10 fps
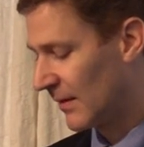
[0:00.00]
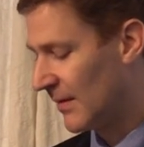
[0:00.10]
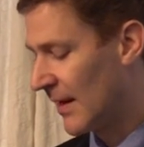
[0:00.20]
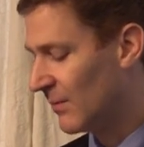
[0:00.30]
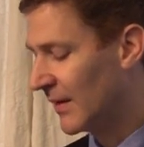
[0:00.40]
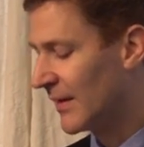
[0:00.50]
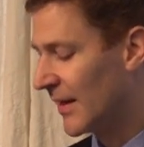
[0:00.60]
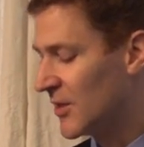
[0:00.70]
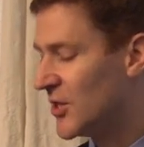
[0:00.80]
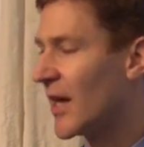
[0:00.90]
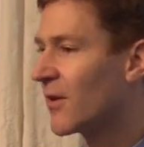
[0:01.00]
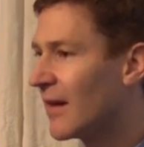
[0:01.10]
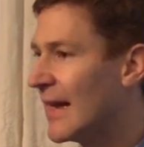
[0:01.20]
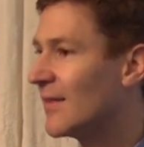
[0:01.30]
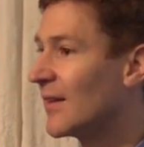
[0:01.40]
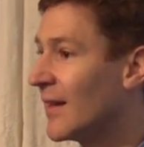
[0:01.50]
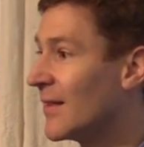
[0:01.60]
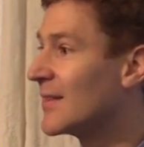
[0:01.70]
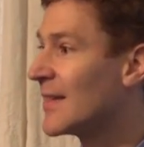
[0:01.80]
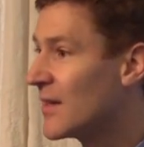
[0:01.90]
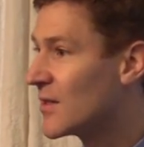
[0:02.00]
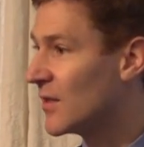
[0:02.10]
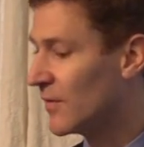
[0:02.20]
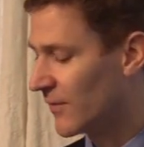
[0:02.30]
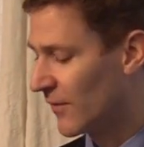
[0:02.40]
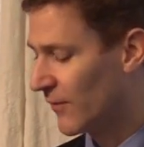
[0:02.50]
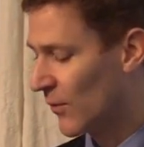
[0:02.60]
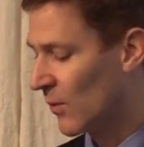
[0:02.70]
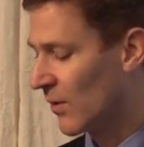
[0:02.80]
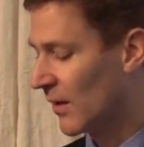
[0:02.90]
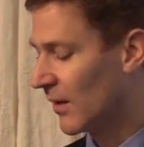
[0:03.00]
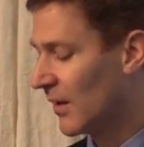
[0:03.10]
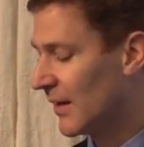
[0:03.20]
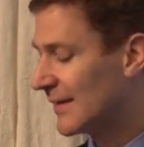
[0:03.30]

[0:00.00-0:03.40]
namely that it generates an incentive for